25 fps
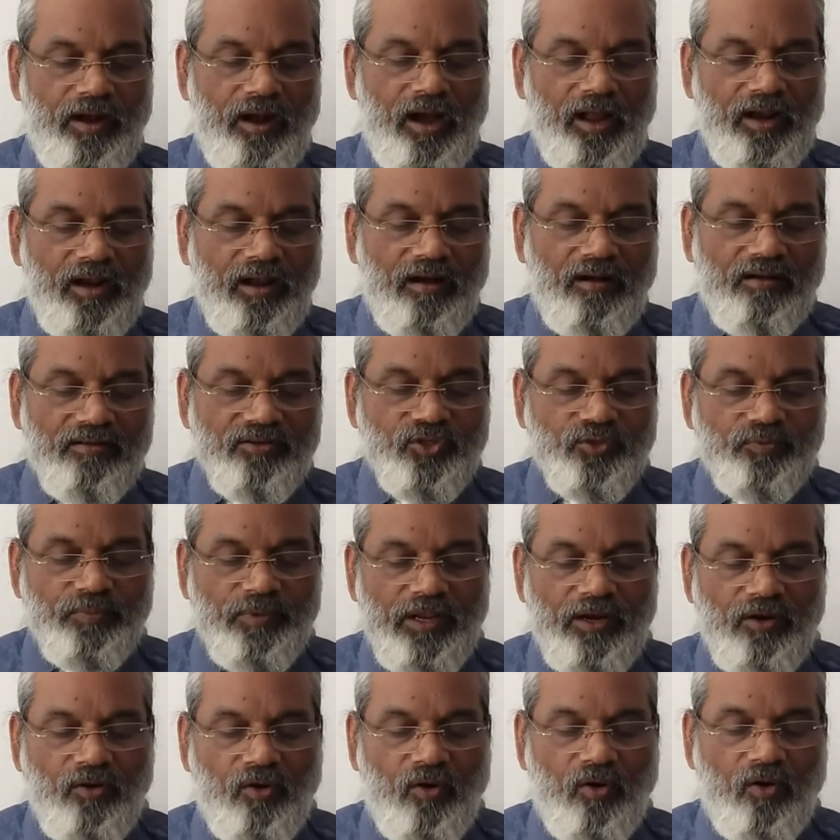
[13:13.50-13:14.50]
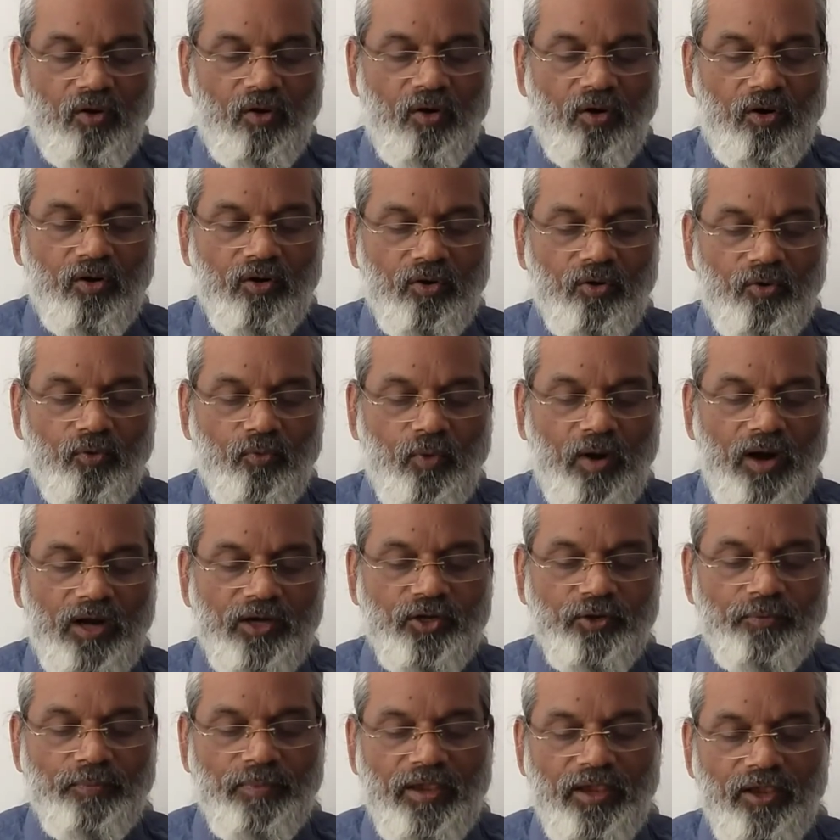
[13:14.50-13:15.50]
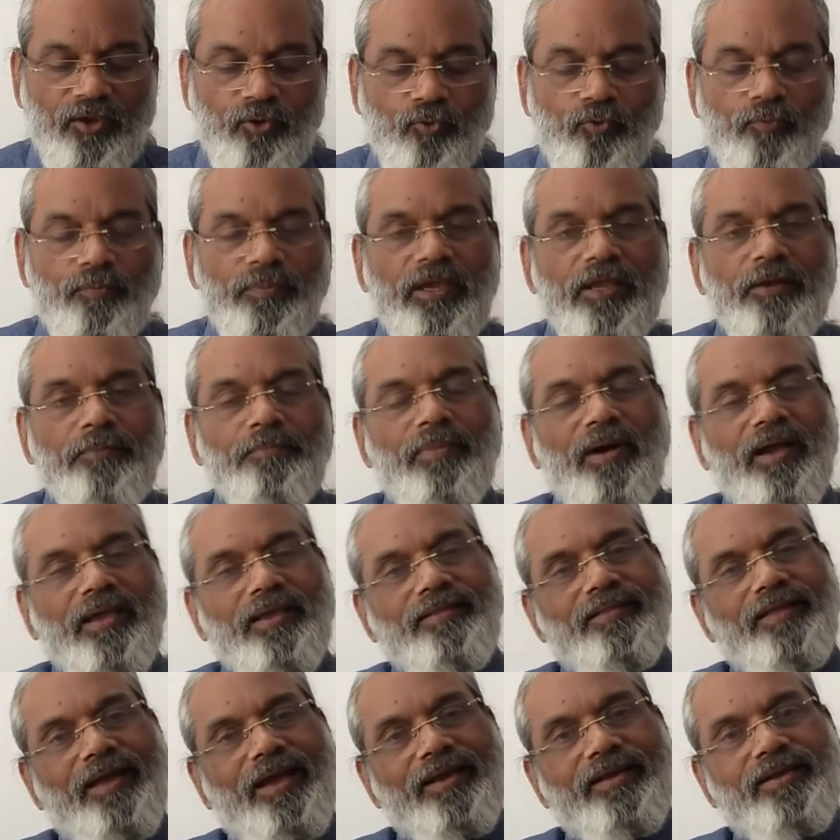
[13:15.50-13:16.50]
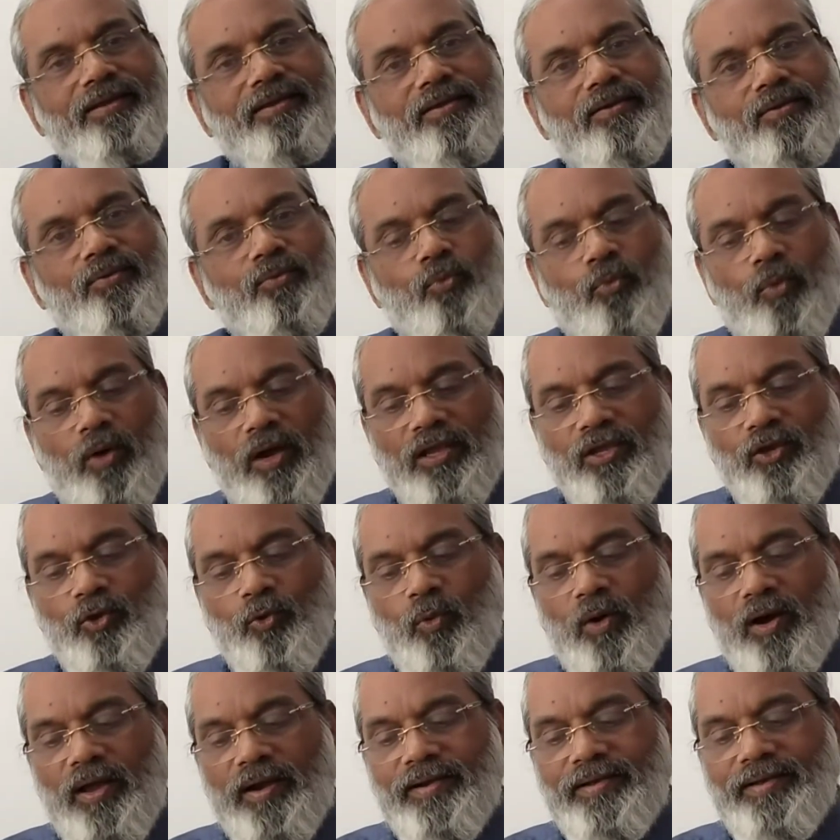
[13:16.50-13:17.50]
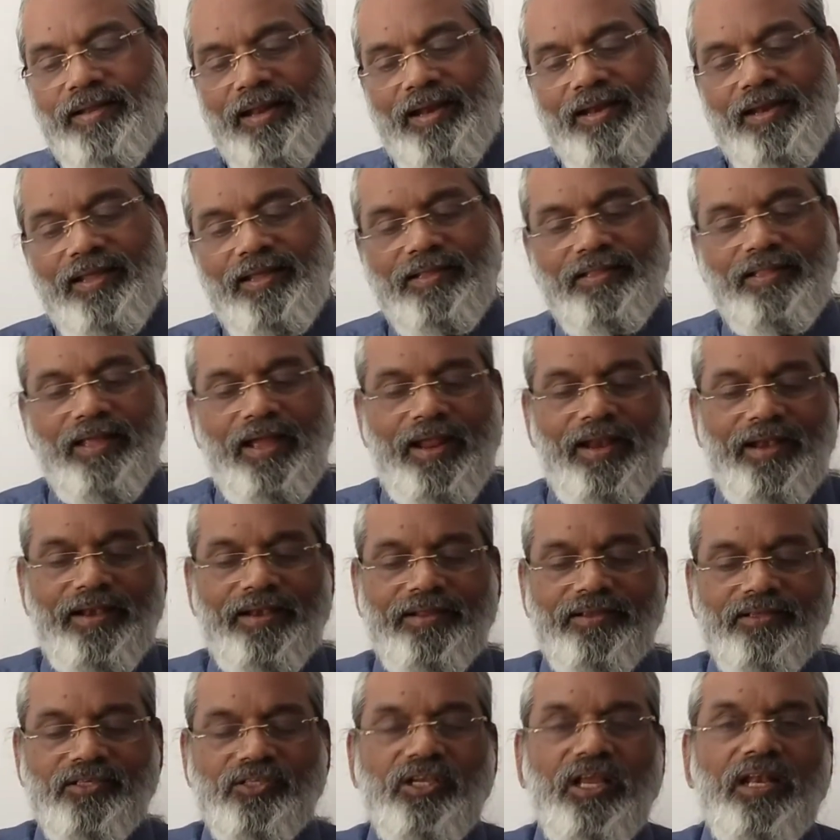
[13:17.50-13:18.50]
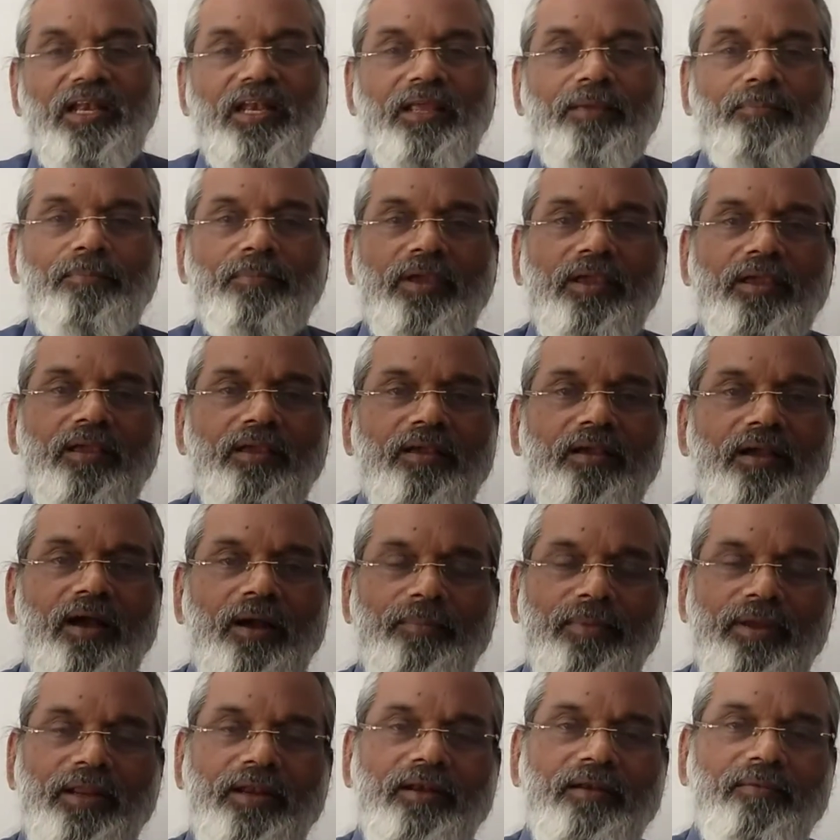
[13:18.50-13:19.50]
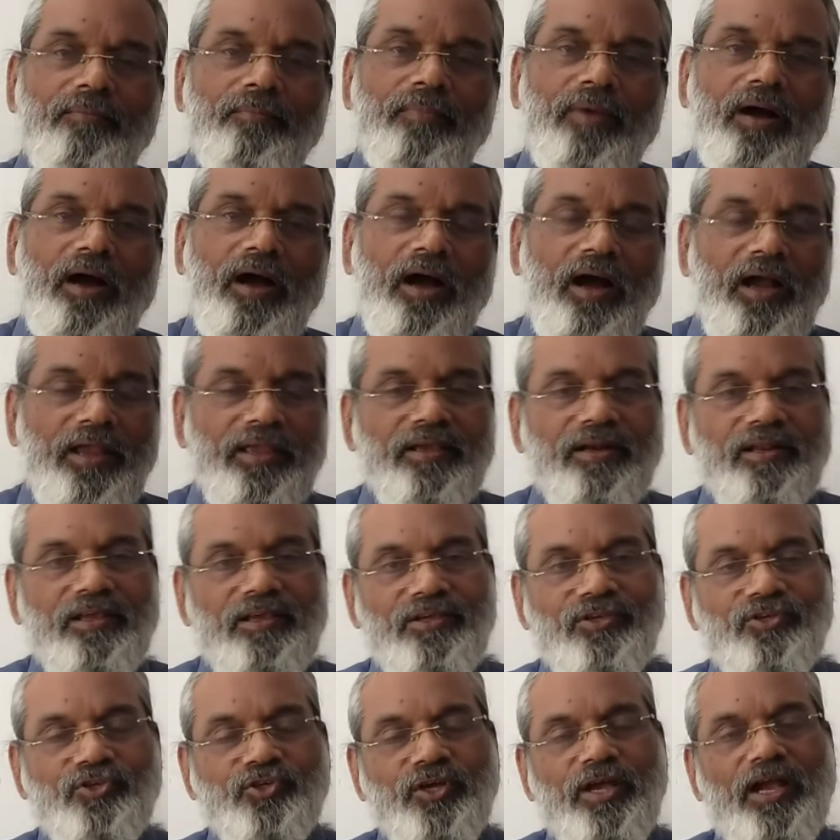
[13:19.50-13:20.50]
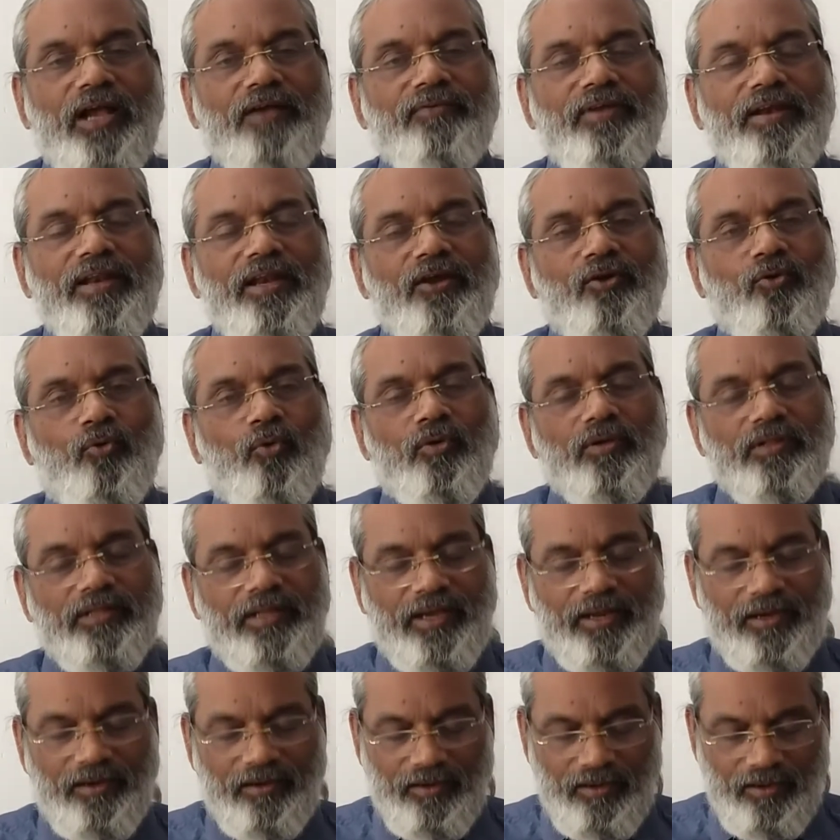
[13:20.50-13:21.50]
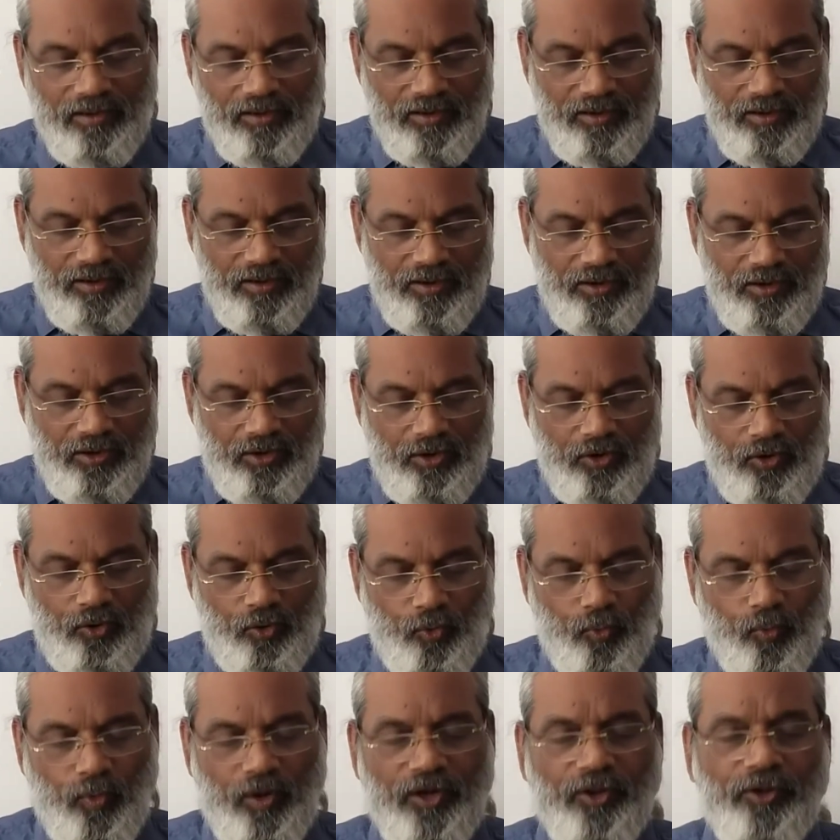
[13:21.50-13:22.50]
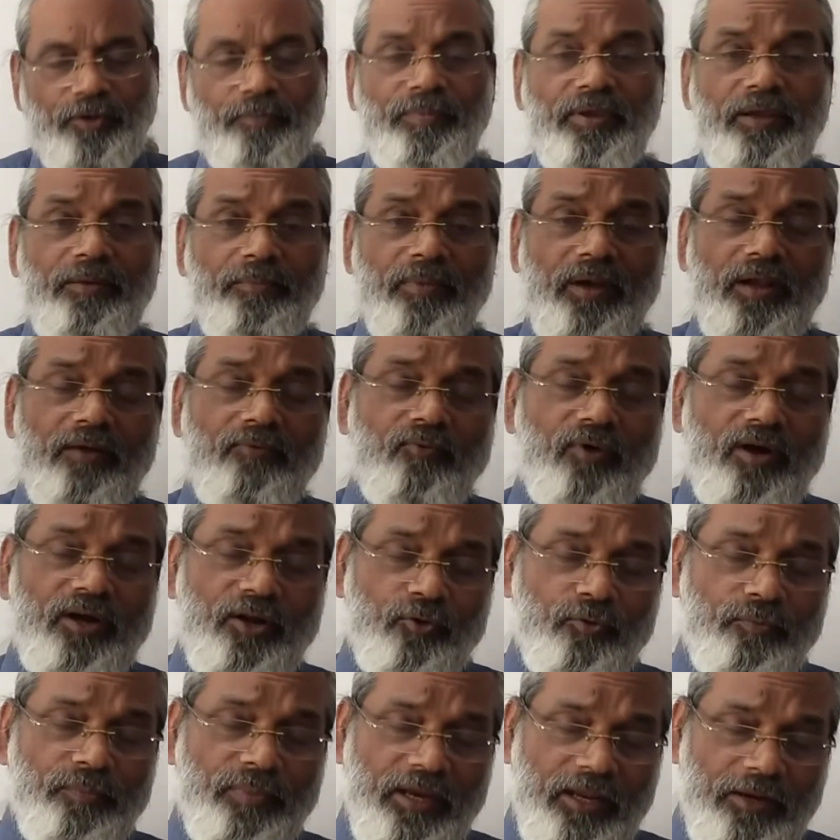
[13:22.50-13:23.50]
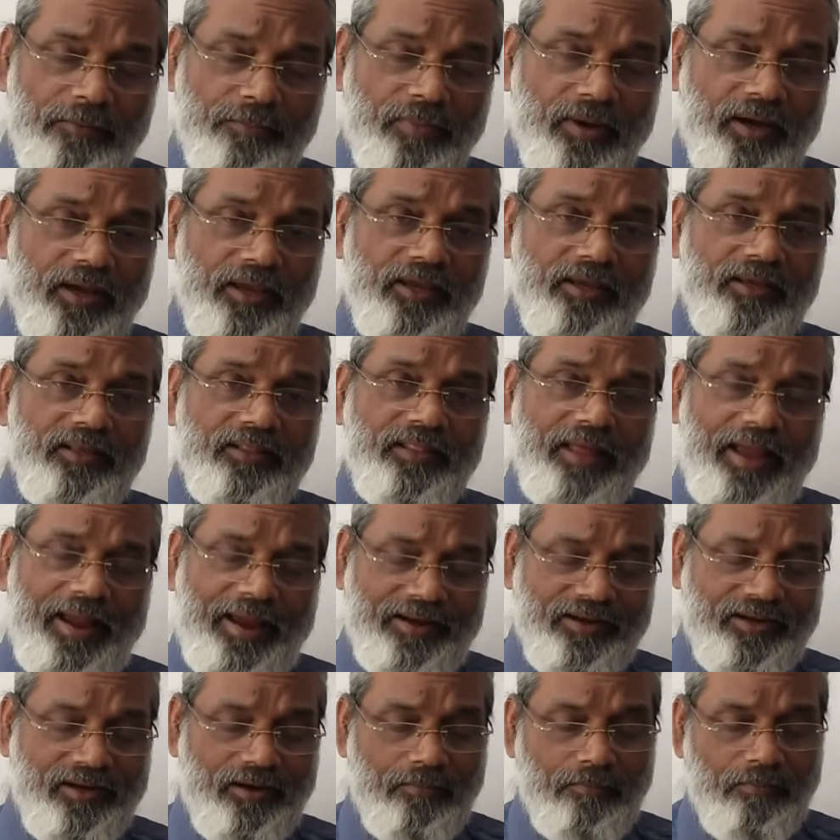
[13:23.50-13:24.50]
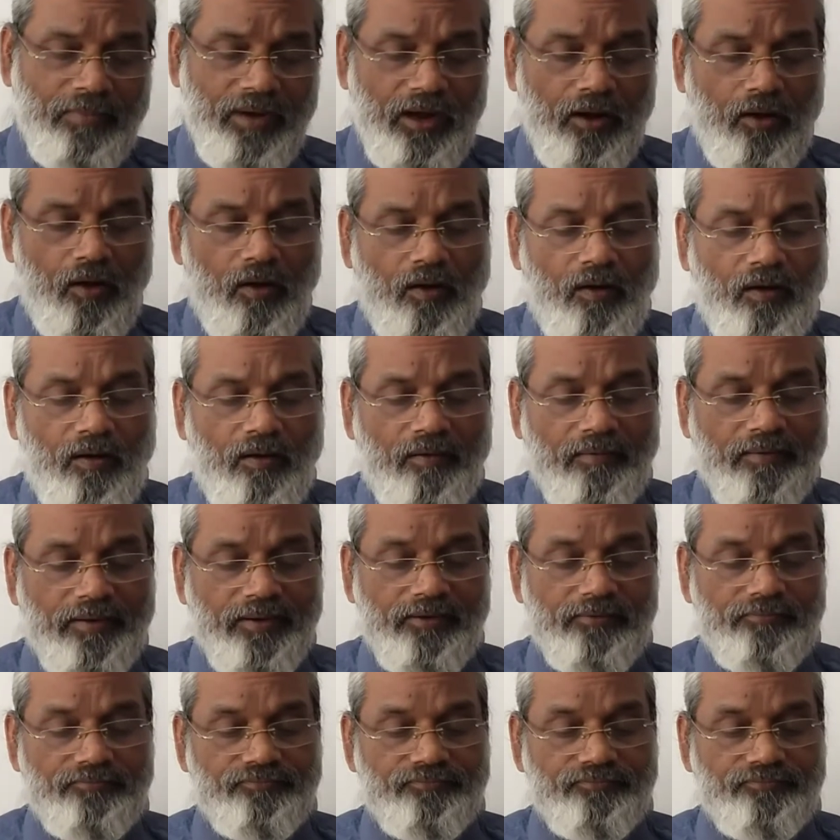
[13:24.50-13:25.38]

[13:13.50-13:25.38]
Alas, me Lord, what may you mean by that? Why you are telling that, sending, I mean, I reach heaven and all that? What do you mean? By, what do you mean by that, my Lord?